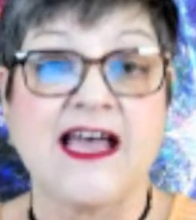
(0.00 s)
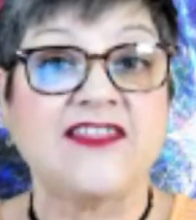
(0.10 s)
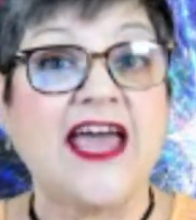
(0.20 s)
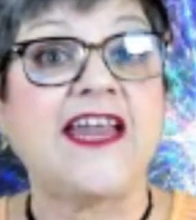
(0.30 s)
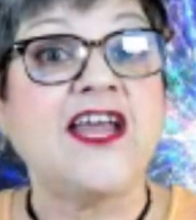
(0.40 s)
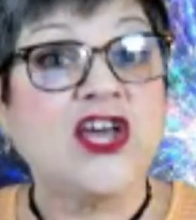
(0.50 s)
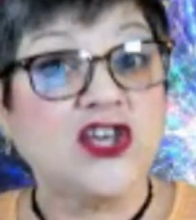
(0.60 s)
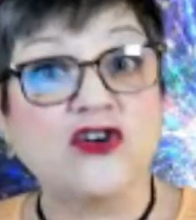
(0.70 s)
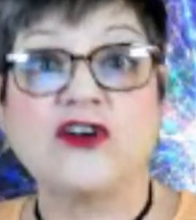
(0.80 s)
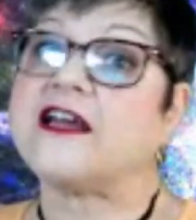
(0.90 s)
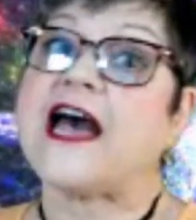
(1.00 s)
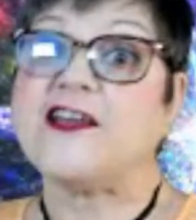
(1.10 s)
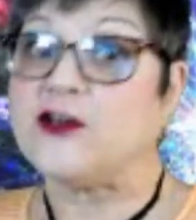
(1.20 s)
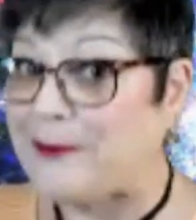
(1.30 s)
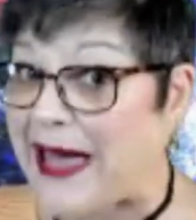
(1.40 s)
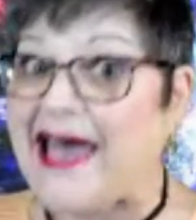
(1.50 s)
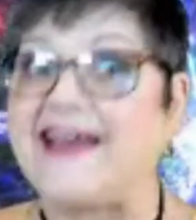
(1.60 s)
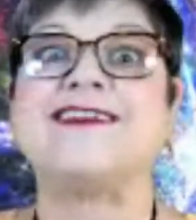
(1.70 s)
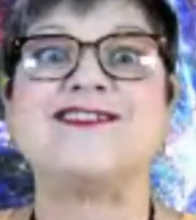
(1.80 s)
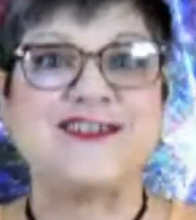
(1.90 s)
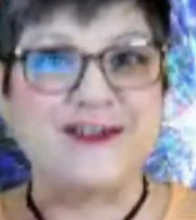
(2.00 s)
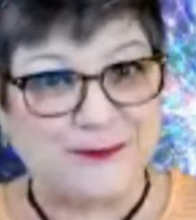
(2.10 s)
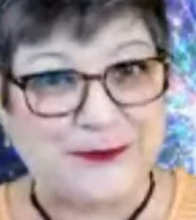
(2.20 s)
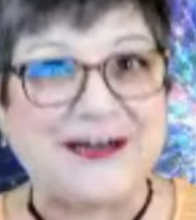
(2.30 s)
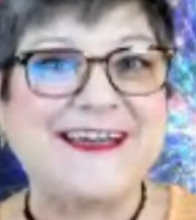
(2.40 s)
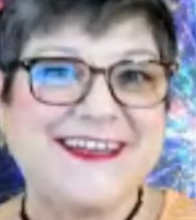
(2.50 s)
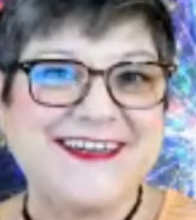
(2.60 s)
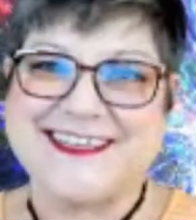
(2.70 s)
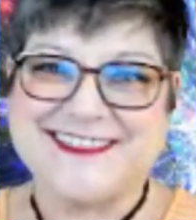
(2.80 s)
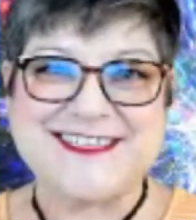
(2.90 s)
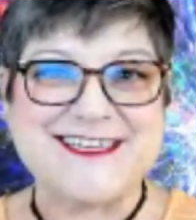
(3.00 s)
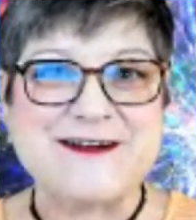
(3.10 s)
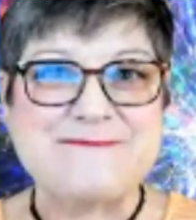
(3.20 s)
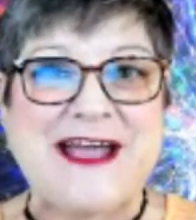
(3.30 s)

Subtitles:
that you're got your baggage and you're bringing it into your